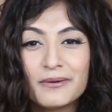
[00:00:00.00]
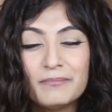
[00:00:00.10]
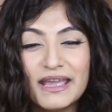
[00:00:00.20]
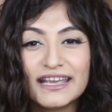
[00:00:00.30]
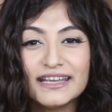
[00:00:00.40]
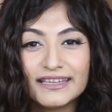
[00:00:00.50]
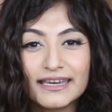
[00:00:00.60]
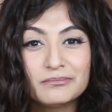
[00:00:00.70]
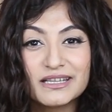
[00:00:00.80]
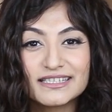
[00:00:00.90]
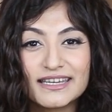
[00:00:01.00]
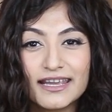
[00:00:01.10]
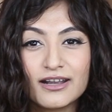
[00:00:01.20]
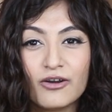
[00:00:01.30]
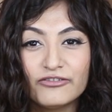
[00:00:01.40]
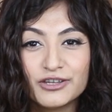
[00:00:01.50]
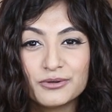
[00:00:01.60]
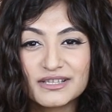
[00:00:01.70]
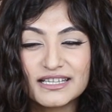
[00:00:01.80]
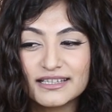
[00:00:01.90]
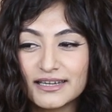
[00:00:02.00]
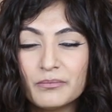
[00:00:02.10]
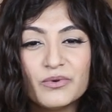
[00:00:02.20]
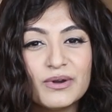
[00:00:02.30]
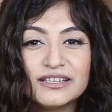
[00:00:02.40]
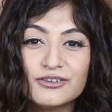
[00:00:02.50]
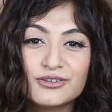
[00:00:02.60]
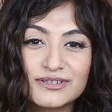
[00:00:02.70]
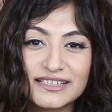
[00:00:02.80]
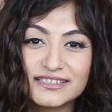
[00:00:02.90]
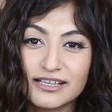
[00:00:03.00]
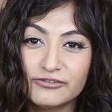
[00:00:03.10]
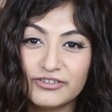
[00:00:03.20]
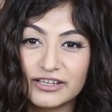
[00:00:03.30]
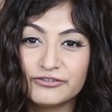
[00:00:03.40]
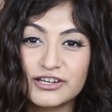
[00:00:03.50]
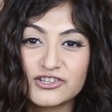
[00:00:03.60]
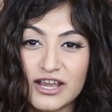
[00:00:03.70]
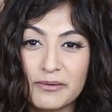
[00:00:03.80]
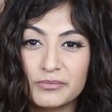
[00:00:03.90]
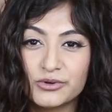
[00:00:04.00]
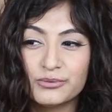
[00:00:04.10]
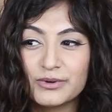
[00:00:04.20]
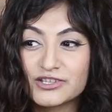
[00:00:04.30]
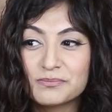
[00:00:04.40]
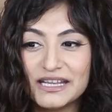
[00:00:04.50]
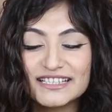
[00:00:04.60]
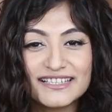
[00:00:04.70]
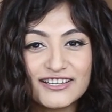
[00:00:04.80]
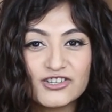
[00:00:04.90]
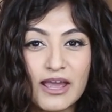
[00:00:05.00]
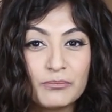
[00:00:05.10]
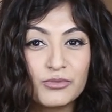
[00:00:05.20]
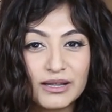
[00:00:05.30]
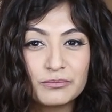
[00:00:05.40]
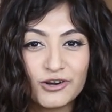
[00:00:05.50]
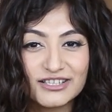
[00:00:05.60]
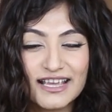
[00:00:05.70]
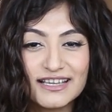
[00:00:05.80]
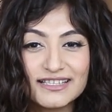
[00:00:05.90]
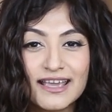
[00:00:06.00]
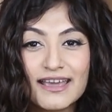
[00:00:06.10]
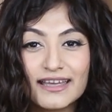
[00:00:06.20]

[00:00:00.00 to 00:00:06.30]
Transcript: making that mistake of using, number one, you're using a sulfate-free shampoo, which means that shampooing process,